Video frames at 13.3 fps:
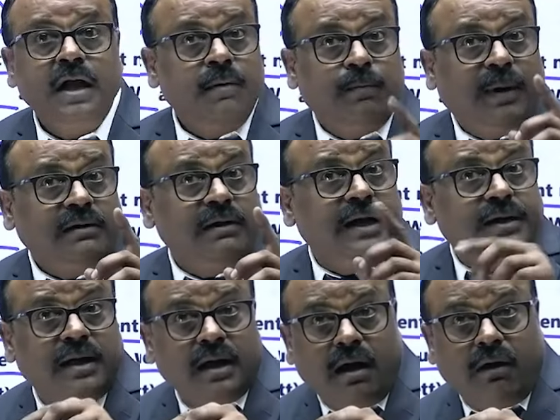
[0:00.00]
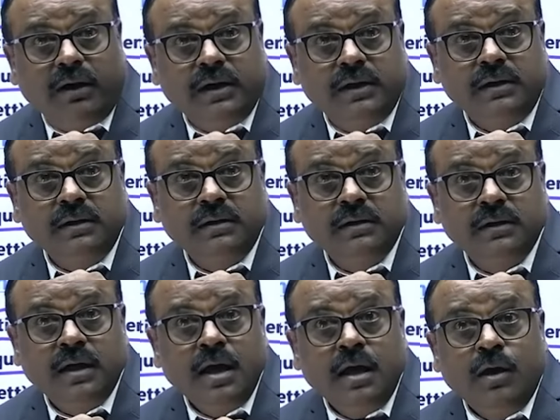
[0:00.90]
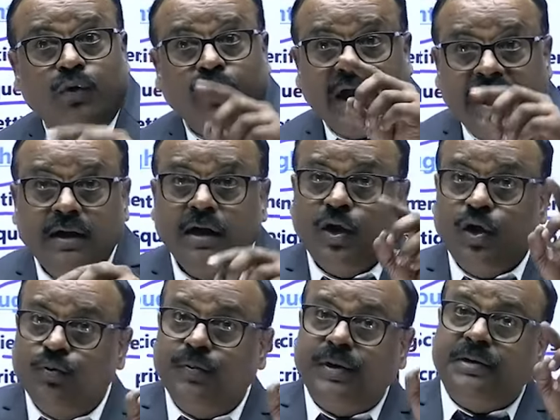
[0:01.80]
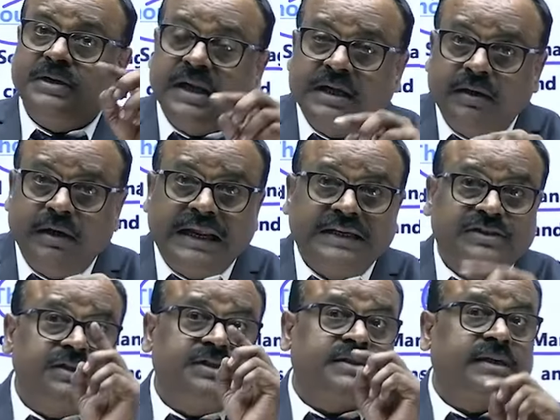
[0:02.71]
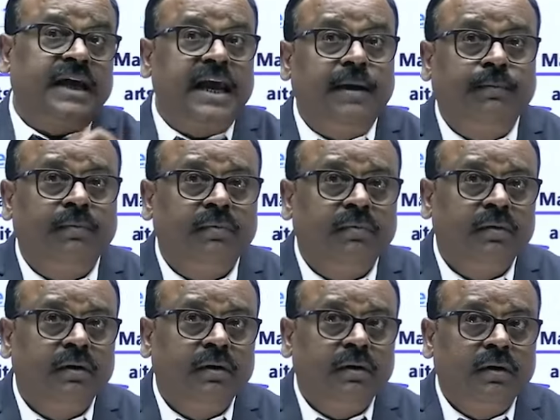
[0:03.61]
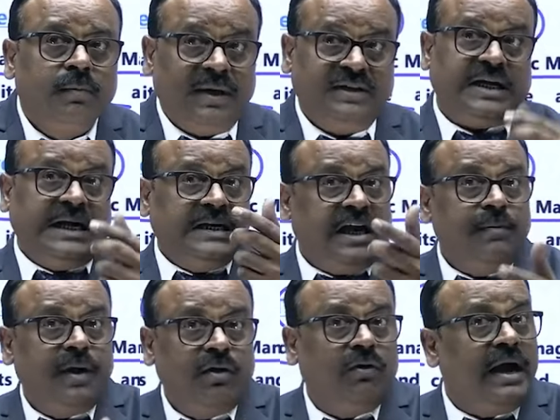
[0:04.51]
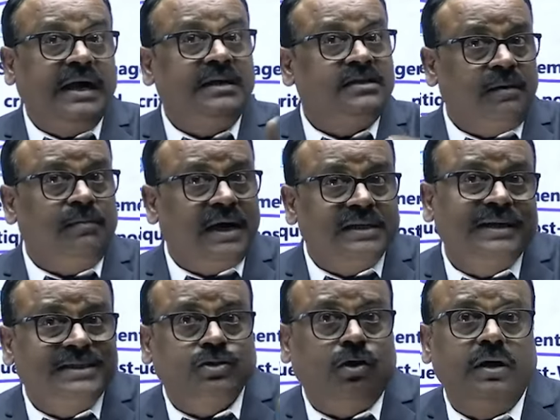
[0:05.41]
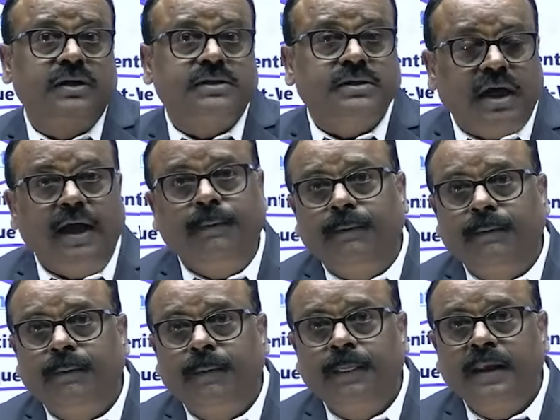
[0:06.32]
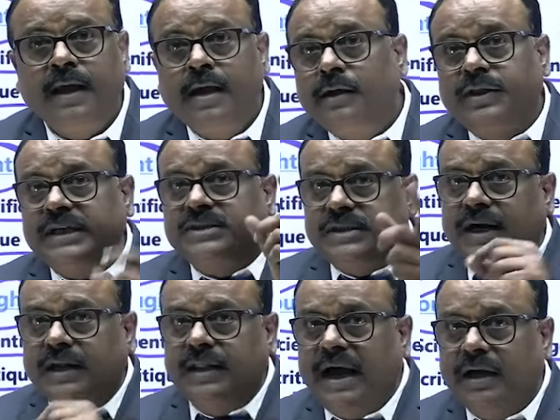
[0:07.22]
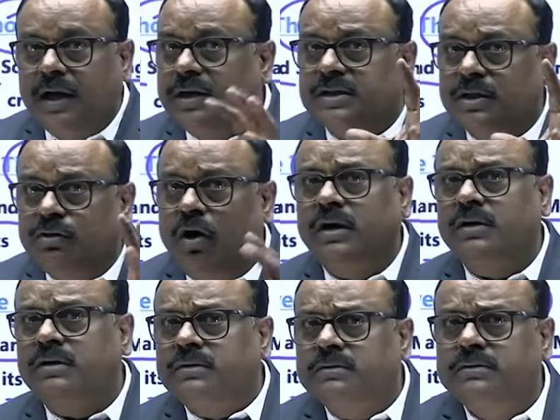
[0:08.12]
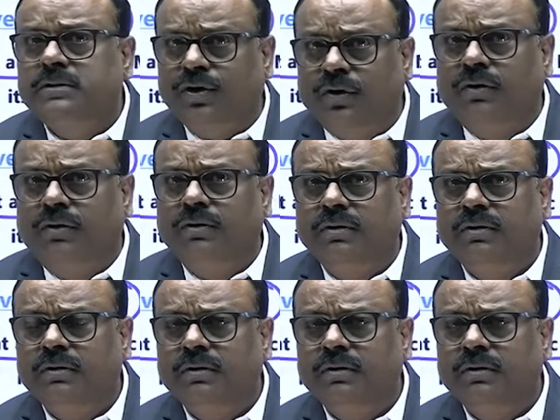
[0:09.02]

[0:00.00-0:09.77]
But later on, when human relationist came, means Elton Mayo and some other scholars came, they said that it is not true.